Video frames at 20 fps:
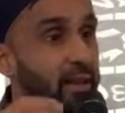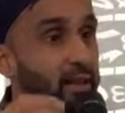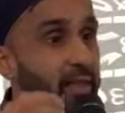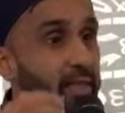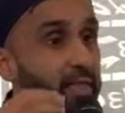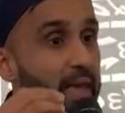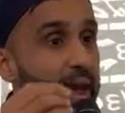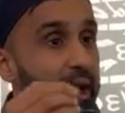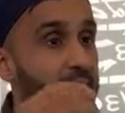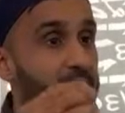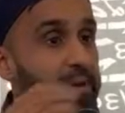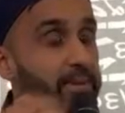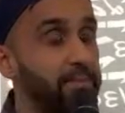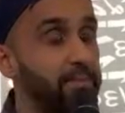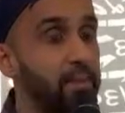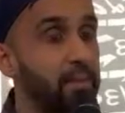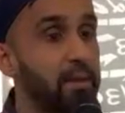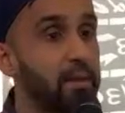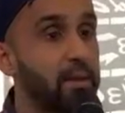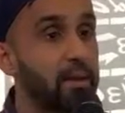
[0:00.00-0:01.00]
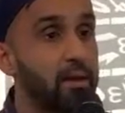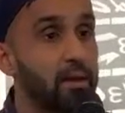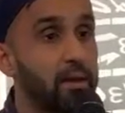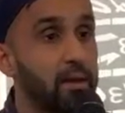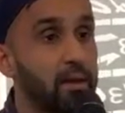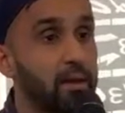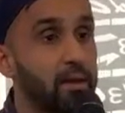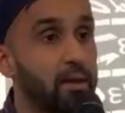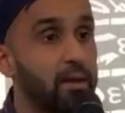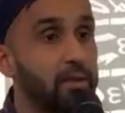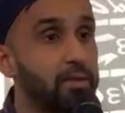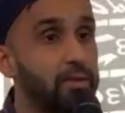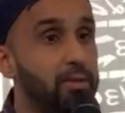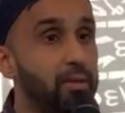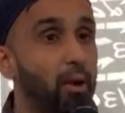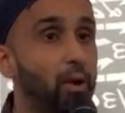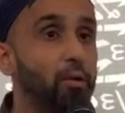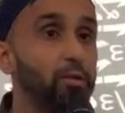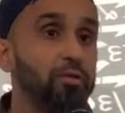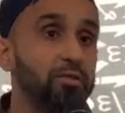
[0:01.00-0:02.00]
that
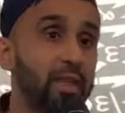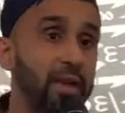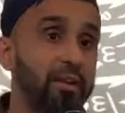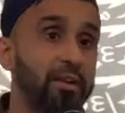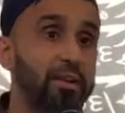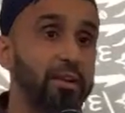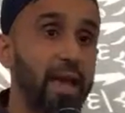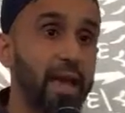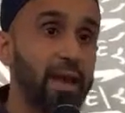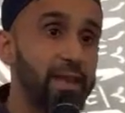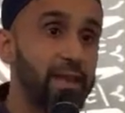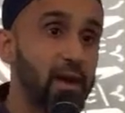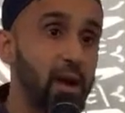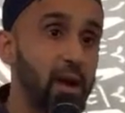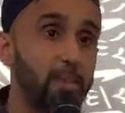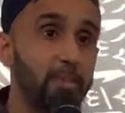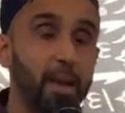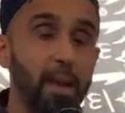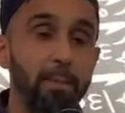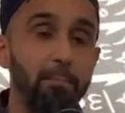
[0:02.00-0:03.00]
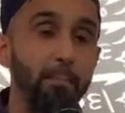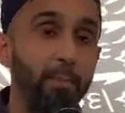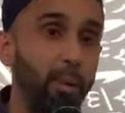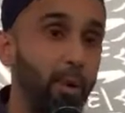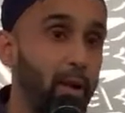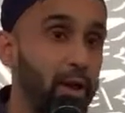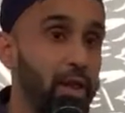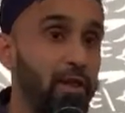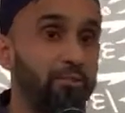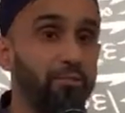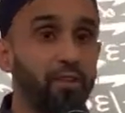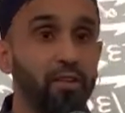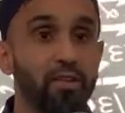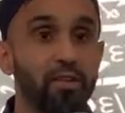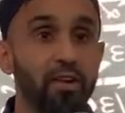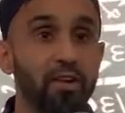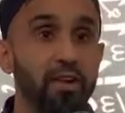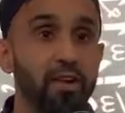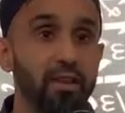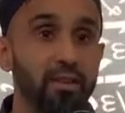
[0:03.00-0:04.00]
those that are getting up and praying for their
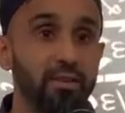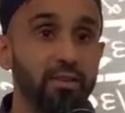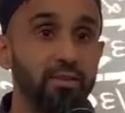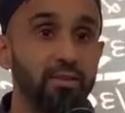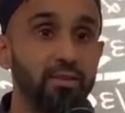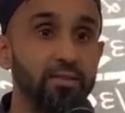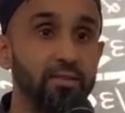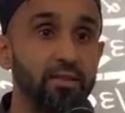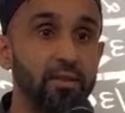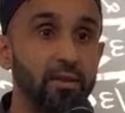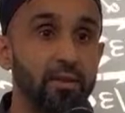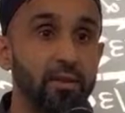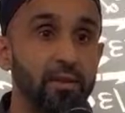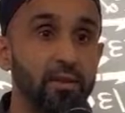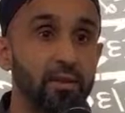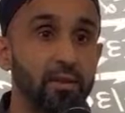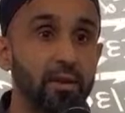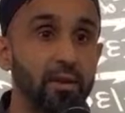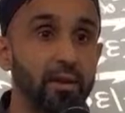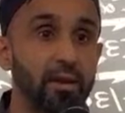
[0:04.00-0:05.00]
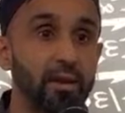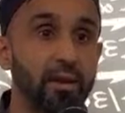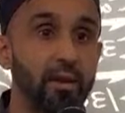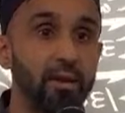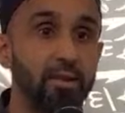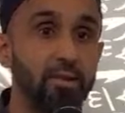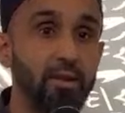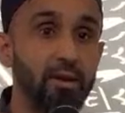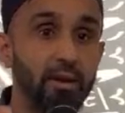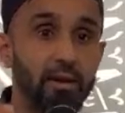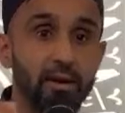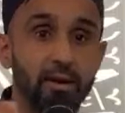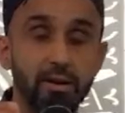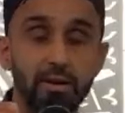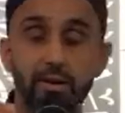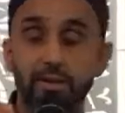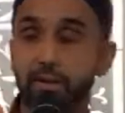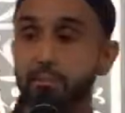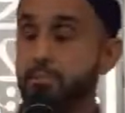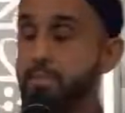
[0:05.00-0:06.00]
kids in the
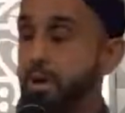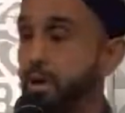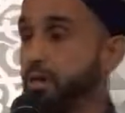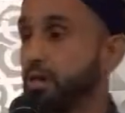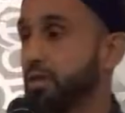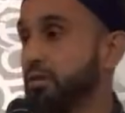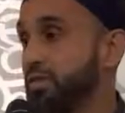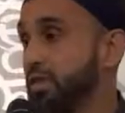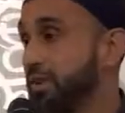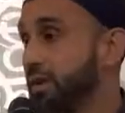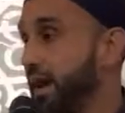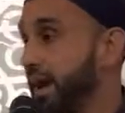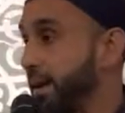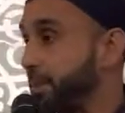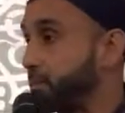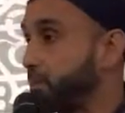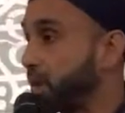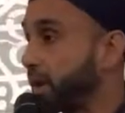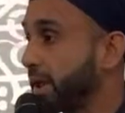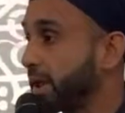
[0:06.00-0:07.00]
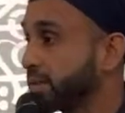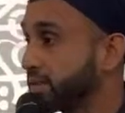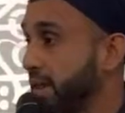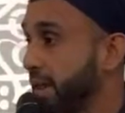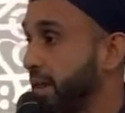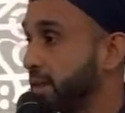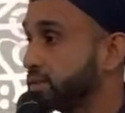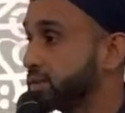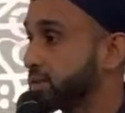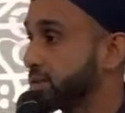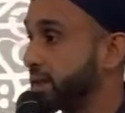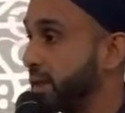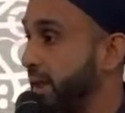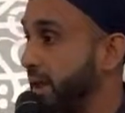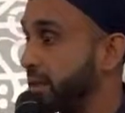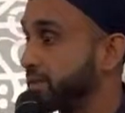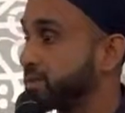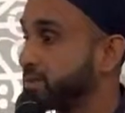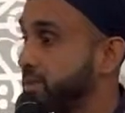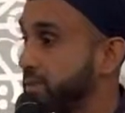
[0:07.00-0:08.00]
middle of the night, praying tahajjud
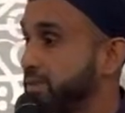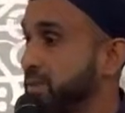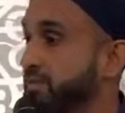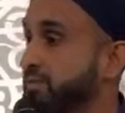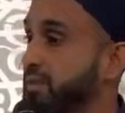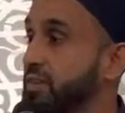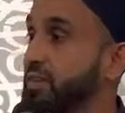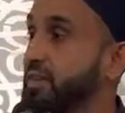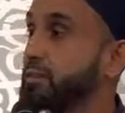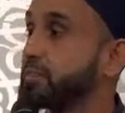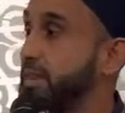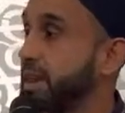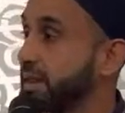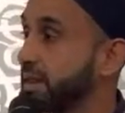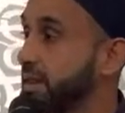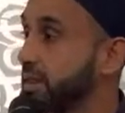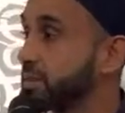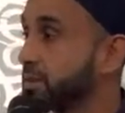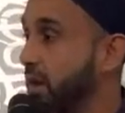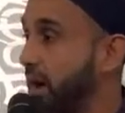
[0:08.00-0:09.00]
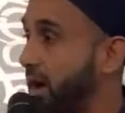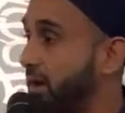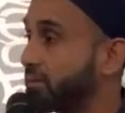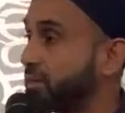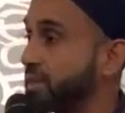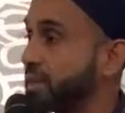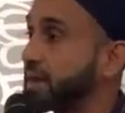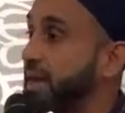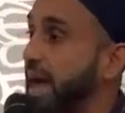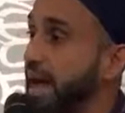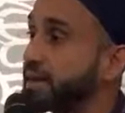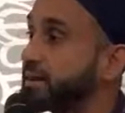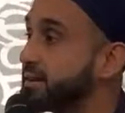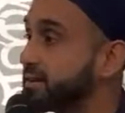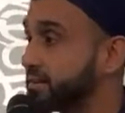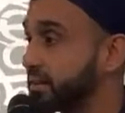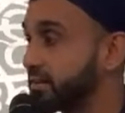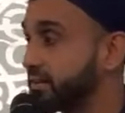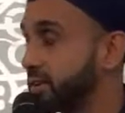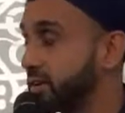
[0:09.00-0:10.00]
and specifically making dua for the
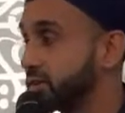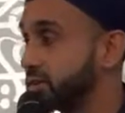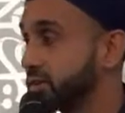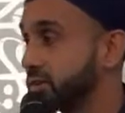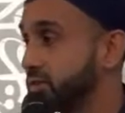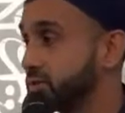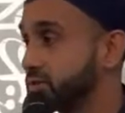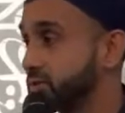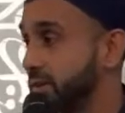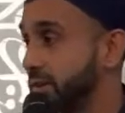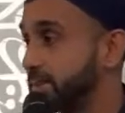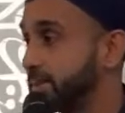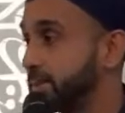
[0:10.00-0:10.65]
guidance of their children,